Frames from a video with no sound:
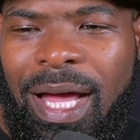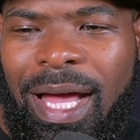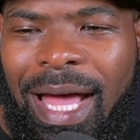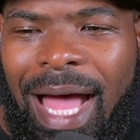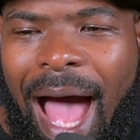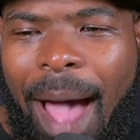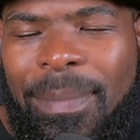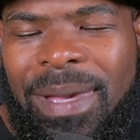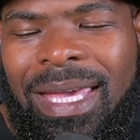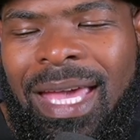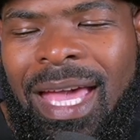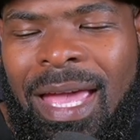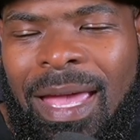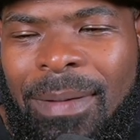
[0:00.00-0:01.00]
I'm
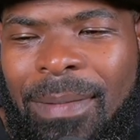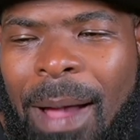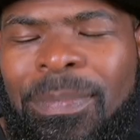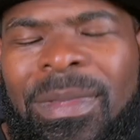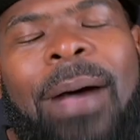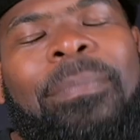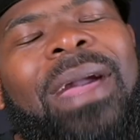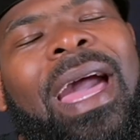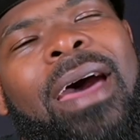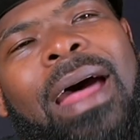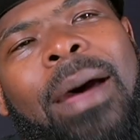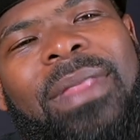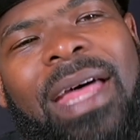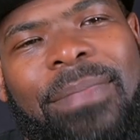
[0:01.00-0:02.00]

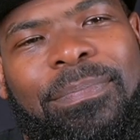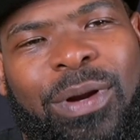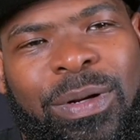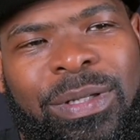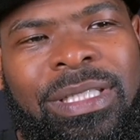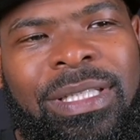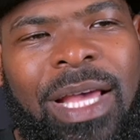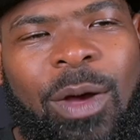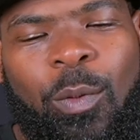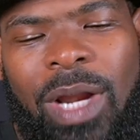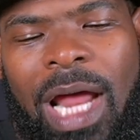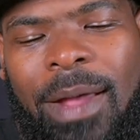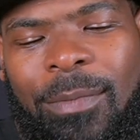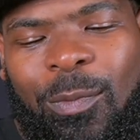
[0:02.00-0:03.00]
that person that when
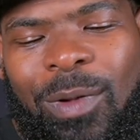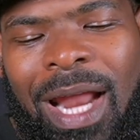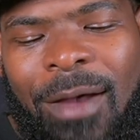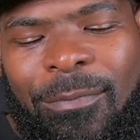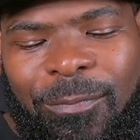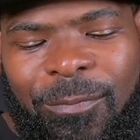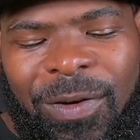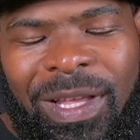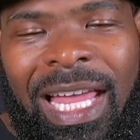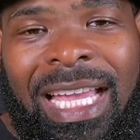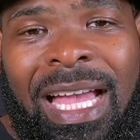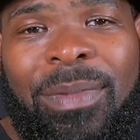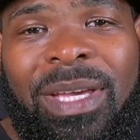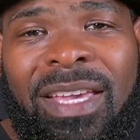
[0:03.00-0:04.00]
I feel like
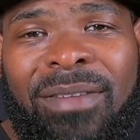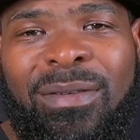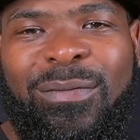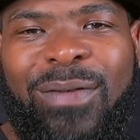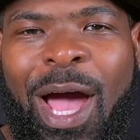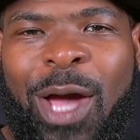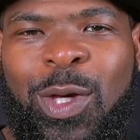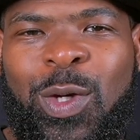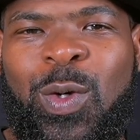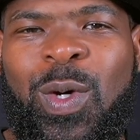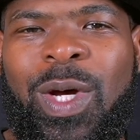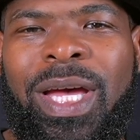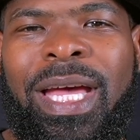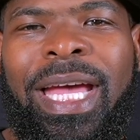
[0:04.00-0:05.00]
I'm giving value,
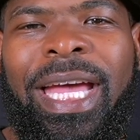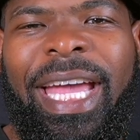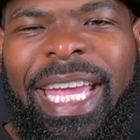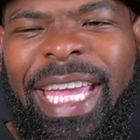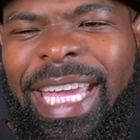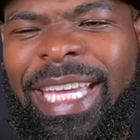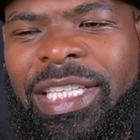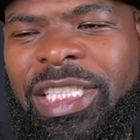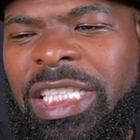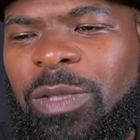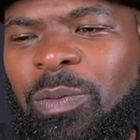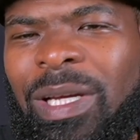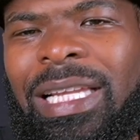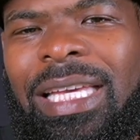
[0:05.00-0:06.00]
it just
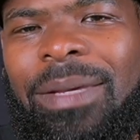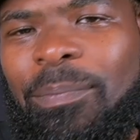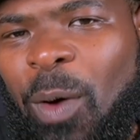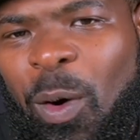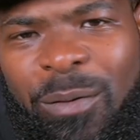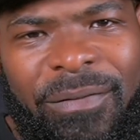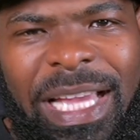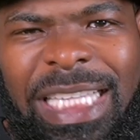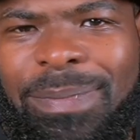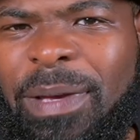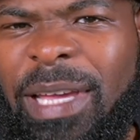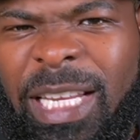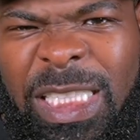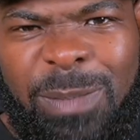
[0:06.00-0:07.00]
really motivates
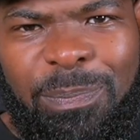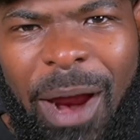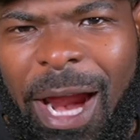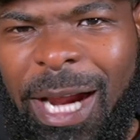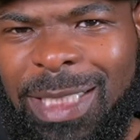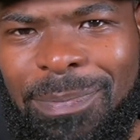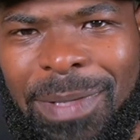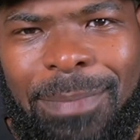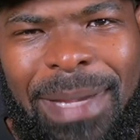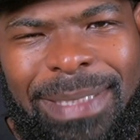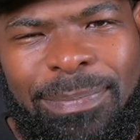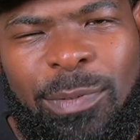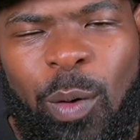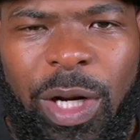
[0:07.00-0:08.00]
me and inspires me and
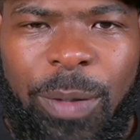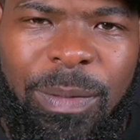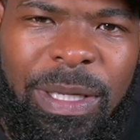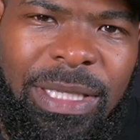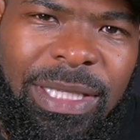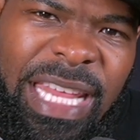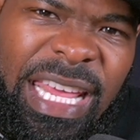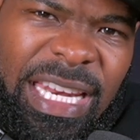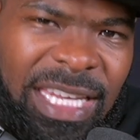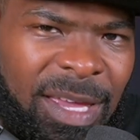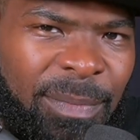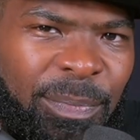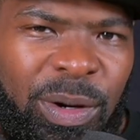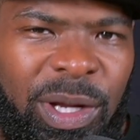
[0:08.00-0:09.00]
makes me want to dig
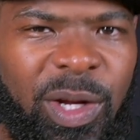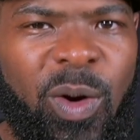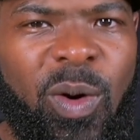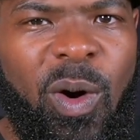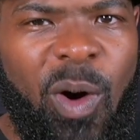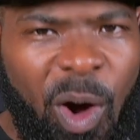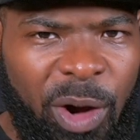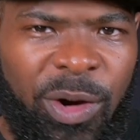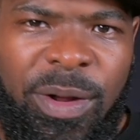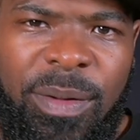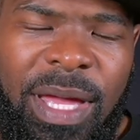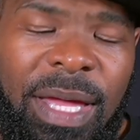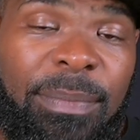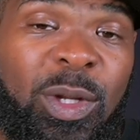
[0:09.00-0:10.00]
deeper and go harder
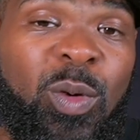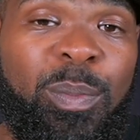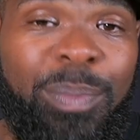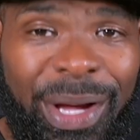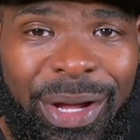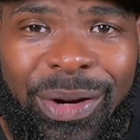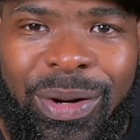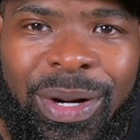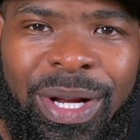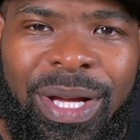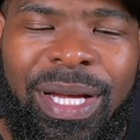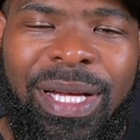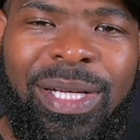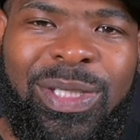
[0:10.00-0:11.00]
and do better.
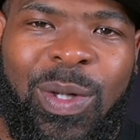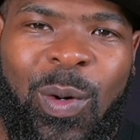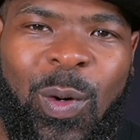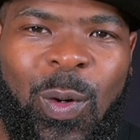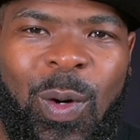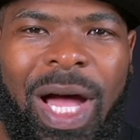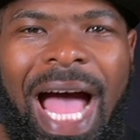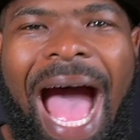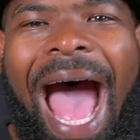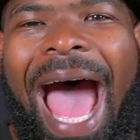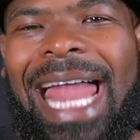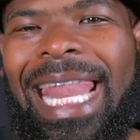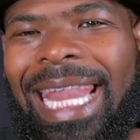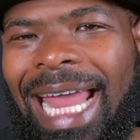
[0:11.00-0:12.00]
So I
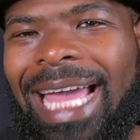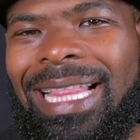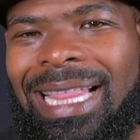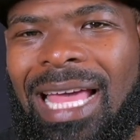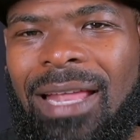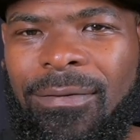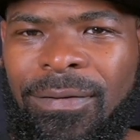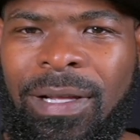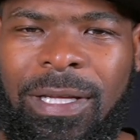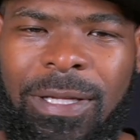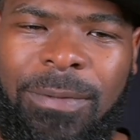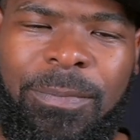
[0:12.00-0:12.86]
like that feeling.